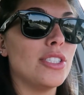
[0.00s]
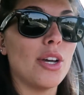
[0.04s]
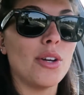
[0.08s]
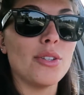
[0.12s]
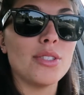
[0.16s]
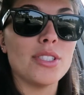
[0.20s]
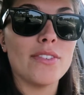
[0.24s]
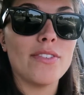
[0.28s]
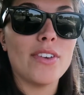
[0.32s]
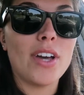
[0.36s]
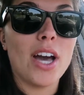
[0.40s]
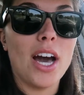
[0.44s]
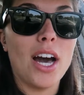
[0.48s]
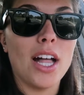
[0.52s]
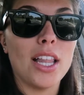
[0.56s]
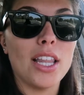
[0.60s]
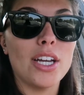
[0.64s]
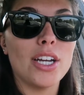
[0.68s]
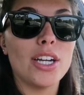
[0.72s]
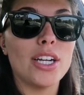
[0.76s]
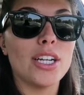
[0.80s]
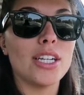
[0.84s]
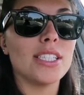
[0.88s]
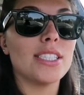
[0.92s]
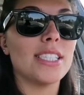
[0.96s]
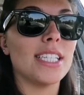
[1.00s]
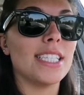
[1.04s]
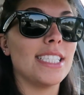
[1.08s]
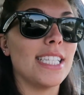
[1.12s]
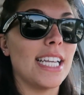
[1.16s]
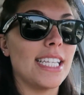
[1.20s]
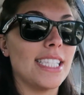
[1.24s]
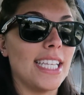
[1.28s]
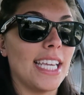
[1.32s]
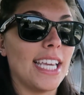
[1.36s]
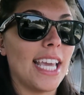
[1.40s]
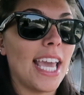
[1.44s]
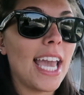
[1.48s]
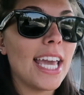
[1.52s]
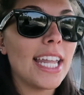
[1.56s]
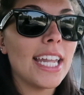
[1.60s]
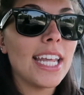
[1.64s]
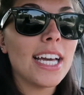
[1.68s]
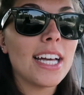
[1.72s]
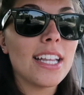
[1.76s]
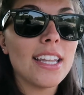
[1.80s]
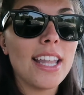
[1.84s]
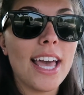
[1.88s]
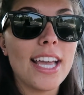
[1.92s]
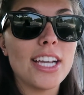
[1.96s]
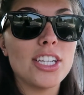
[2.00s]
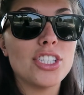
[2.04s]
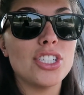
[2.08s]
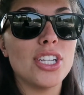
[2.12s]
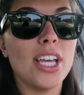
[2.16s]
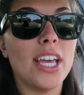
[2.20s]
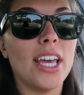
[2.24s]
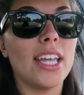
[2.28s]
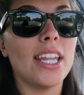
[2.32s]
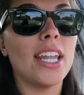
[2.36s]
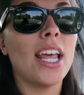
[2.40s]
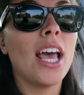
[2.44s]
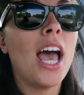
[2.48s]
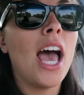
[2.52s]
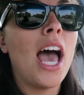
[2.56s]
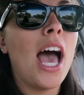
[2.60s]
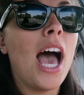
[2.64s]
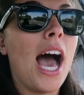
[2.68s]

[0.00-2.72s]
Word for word: Dose of Colors and Desi and Katy collection.